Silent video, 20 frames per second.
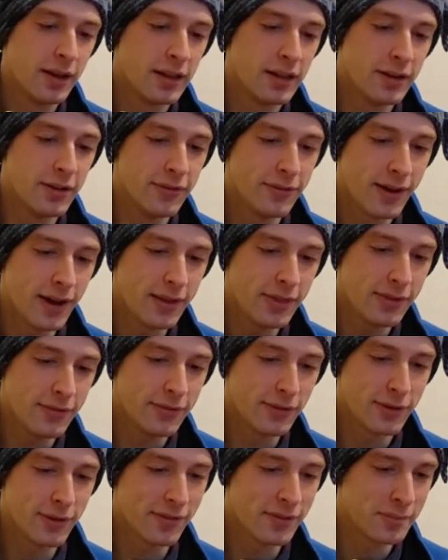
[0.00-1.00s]
You find the
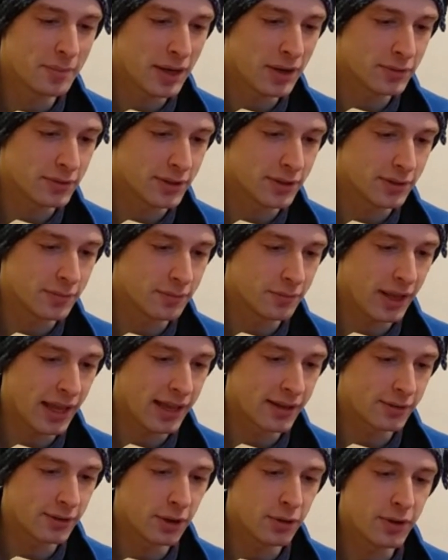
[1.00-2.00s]
foot of the mountain
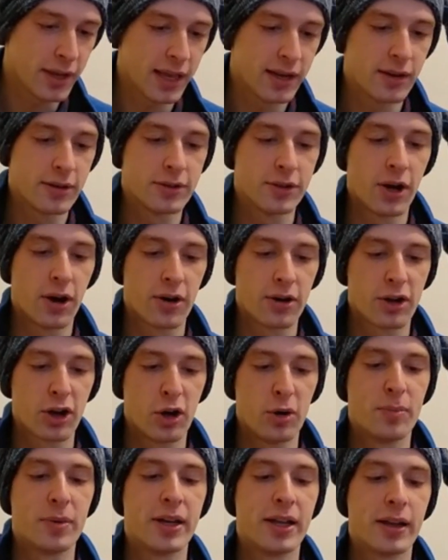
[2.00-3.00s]
and locate a dark
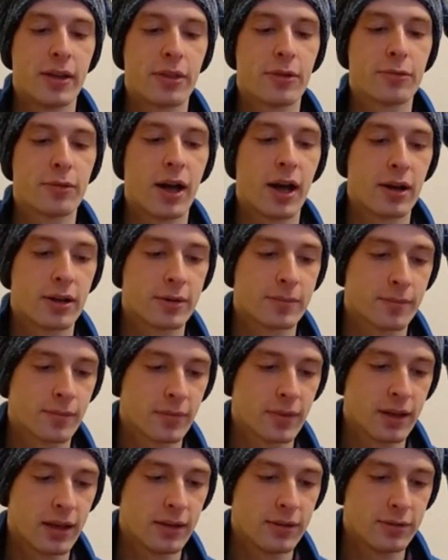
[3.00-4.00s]
opening in the rock.
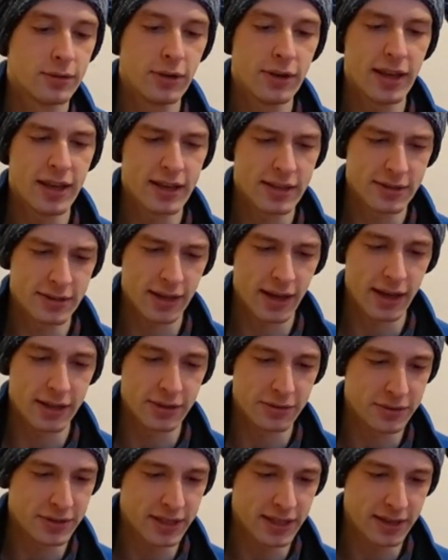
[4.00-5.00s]
Looking inside,
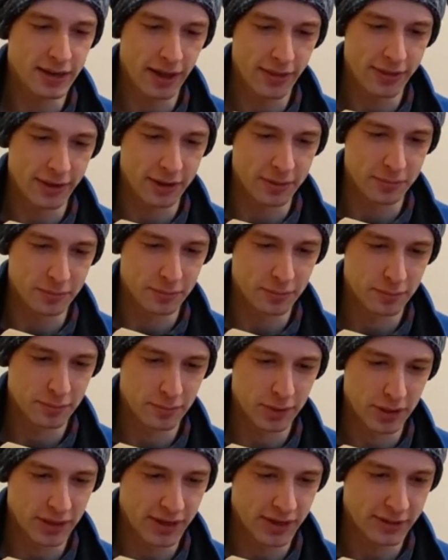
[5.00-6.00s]
you see nothing,
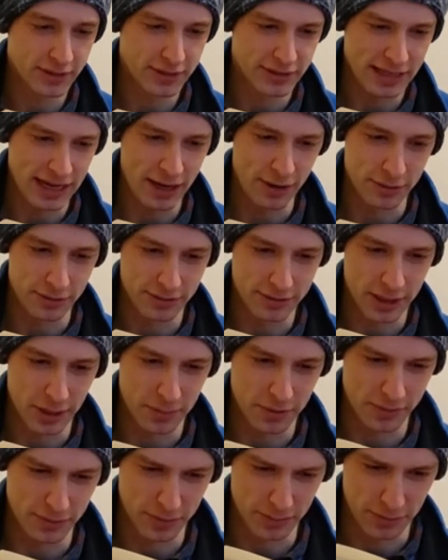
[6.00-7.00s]
but hear sounds
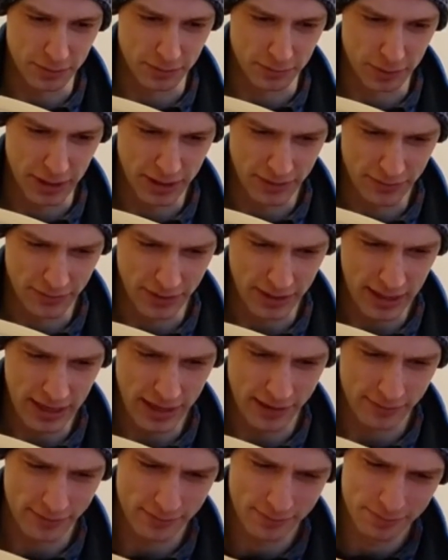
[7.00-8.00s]
coming from the rear of the
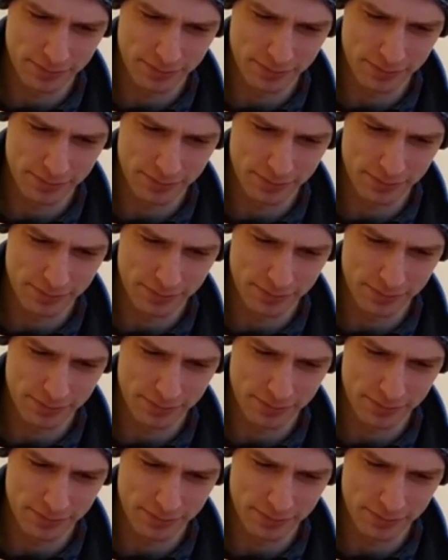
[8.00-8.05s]
cave.